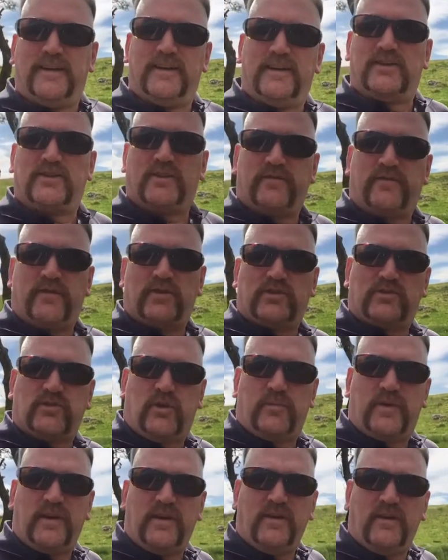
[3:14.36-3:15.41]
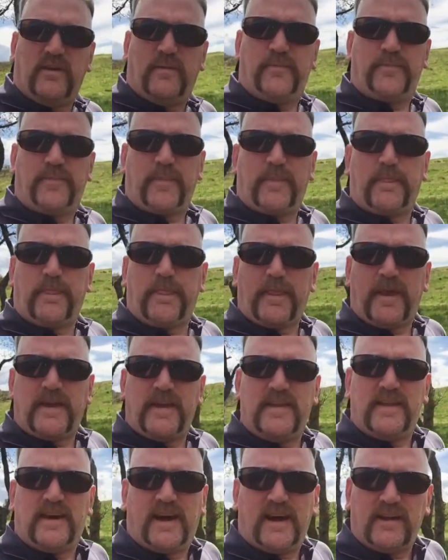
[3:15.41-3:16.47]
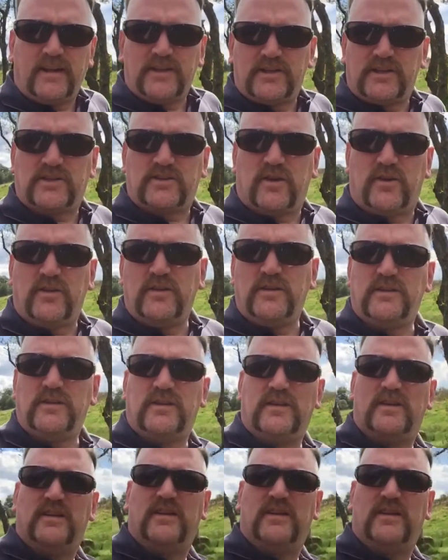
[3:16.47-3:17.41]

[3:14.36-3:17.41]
So the first stop here, in the Highlands of Scotland.